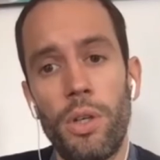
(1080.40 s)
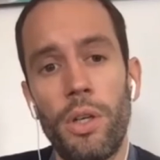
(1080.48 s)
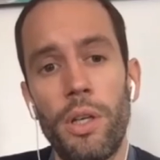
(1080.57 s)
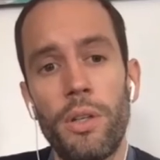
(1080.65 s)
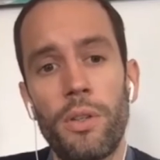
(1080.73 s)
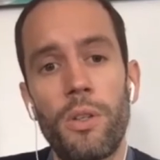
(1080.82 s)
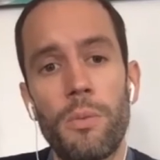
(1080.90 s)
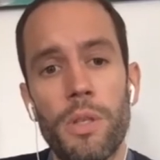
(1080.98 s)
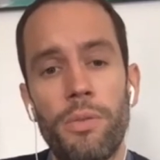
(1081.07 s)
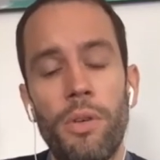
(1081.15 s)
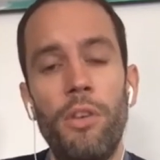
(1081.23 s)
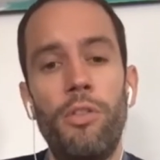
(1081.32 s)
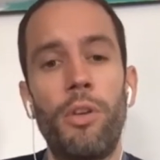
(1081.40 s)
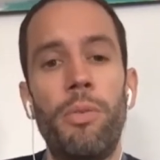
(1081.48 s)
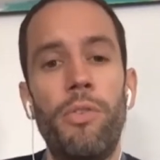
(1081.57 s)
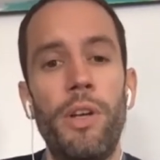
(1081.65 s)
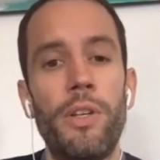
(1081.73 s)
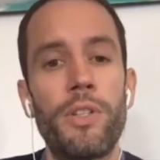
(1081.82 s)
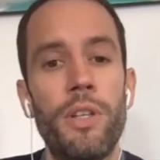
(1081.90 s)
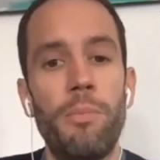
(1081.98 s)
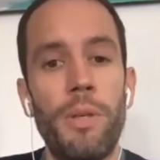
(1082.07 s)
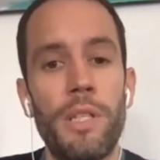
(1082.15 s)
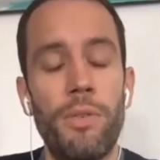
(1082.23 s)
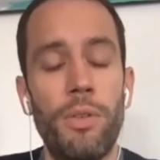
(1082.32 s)
in terms of conflict prevention and
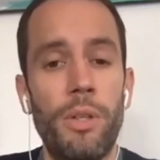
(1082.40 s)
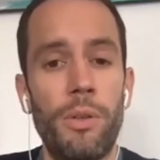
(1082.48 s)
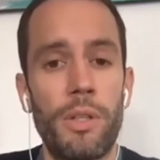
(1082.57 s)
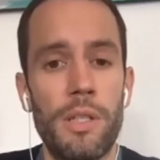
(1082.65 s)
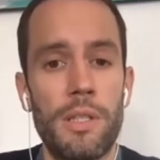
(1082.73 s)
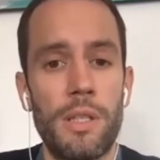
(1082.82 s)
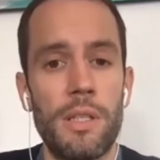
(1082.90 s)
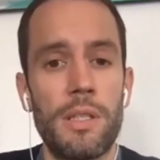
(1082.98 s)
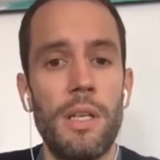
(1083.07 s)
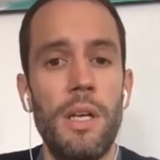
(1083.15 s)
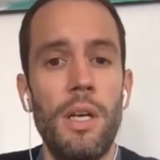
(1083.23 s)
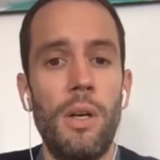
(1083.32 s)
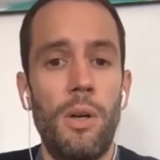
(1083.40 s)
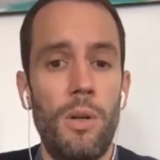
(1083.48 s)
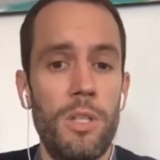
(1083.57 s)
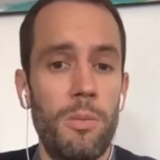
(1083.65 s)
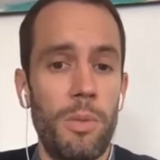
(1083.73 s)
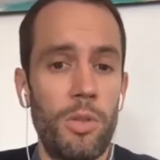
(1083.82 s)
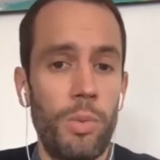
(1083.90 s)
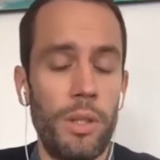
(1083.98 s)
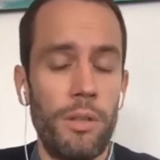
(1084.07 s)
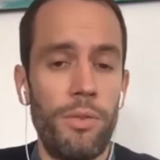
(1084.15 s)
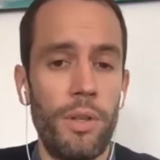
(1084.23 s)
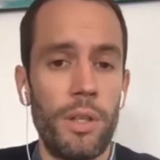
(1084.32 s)
peaceful coexistence, also between
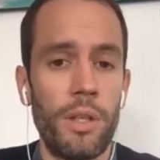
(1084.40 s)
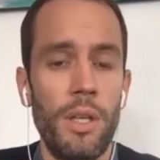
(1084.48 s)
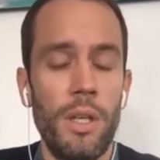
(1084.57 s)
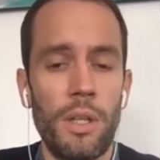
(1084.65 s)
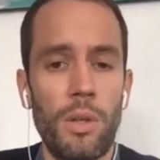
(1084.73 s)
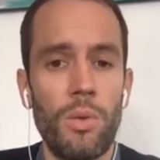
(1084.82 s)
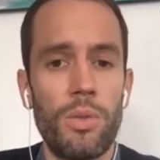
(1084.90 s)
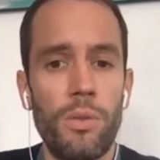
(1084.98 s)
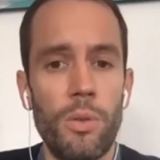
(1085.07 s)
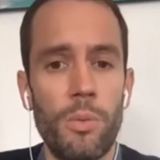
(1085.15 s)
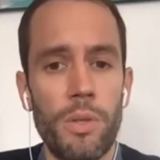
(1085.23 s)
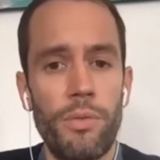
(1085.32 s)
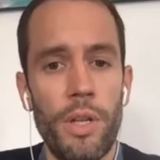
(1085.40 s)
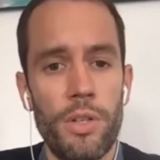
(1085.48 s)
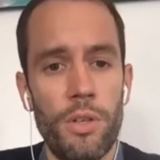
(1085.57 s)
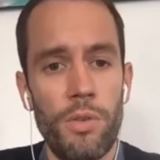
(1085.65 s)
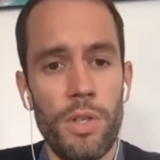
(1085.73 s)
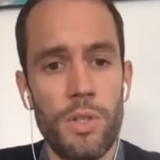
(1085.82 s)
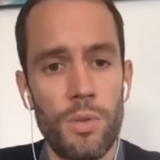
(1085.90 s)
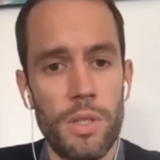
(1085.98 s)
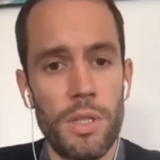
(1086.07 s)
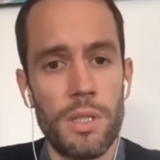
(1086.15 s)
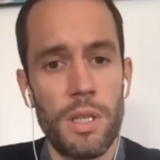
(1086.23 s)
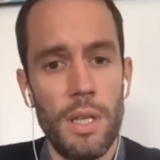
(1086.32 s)
different user groups of natural
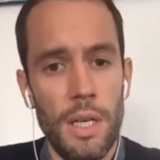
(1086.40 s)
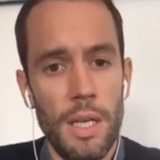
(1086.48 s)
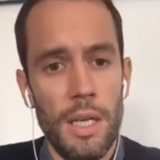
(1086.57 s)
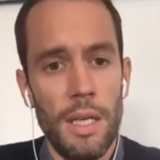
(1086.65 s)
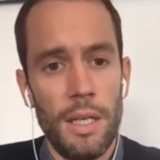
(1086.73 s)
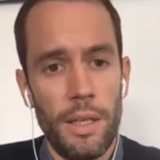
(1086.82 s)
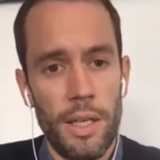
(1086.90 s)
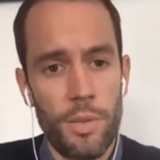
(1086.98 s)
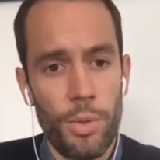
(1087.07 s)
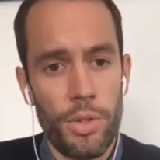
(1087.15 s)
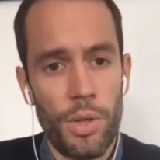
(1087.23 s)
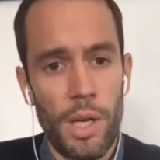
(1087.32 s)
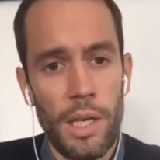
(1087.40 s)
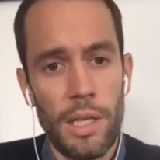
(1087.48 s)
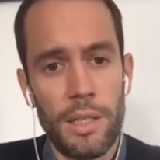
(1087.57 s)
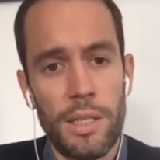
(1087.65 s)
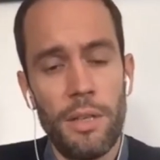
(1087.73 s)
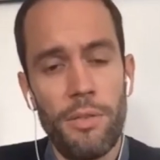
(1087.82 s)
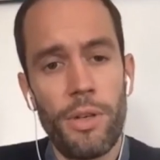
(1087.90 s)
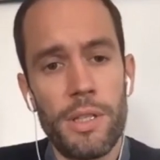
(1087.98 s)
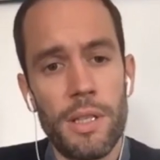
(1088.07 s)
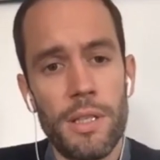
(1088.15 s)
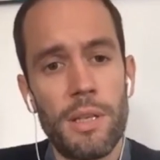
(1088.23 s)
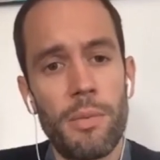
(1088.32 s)
resources. And I just want to highlight here, for
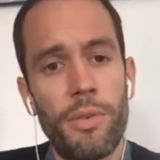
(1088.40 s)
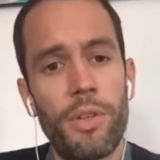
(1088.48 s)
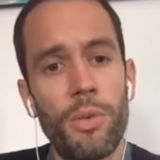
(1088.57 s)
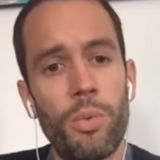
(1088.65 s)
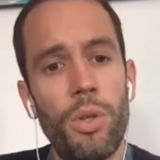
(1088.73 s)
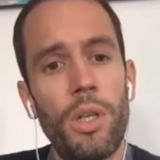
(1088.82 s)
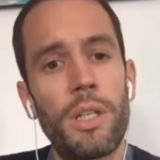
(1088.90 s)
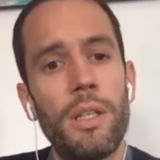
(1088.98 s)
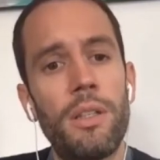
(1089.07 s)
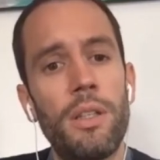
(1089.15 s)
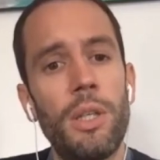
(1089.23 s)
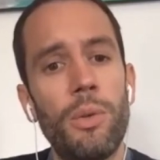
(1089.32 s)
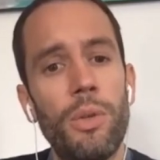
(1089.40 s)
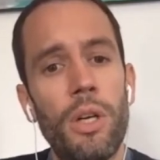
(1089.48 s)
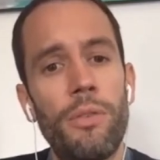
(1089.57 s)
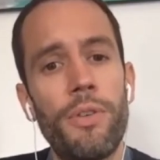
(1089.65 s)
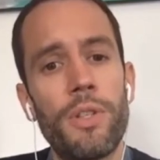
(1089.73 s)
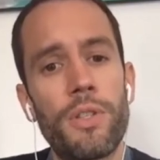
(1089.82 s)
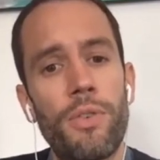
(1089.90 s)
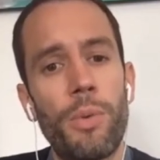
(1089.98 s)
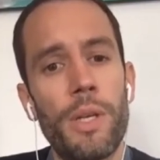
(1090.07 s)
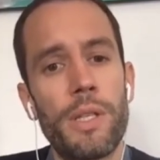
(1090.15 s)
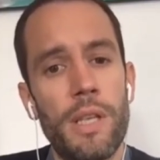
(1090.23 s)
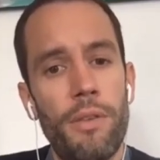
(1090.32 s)
instance, some of the work that the UN Office for
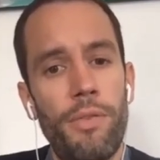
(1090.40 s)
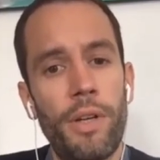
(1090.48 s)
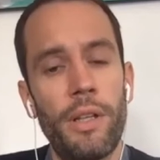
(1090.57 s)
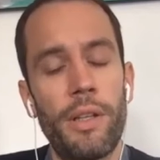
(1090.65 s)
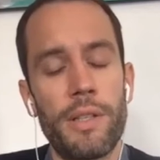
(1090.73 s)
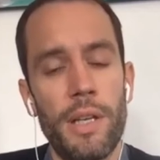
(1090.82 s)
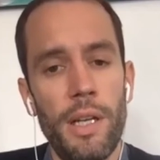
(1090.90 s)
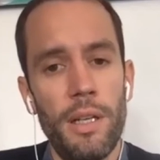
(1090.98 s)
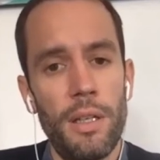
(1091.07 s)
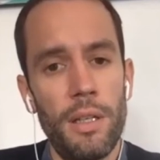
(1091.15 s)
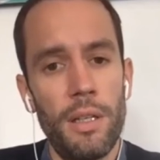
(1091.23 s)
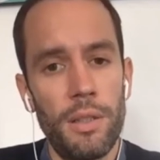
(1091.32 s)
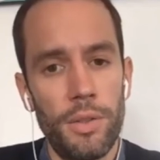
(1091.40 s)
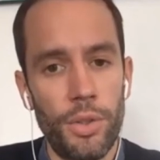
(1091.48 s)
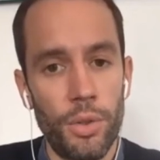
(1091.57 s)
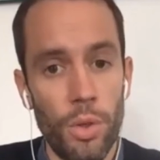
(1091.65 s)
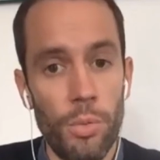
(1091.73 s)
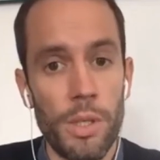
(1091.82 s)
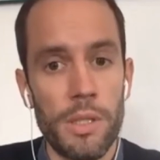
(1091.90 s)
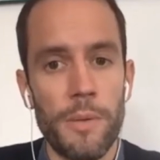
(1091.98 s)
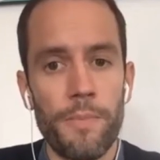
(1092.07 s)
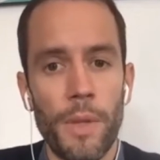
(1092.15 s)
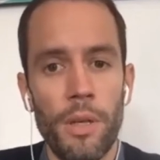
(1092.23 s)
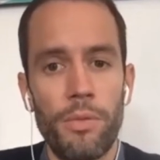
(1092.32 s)
West Africa and the Sahel, you know us
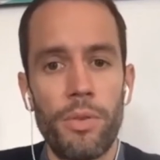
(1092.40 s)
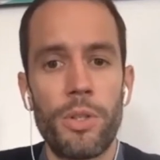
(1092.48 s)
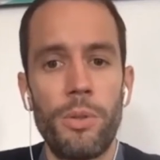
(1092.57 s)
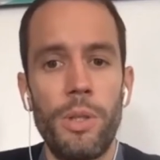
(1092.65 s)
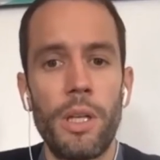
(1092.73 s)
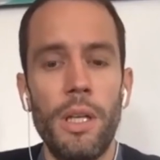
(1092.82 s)
for short,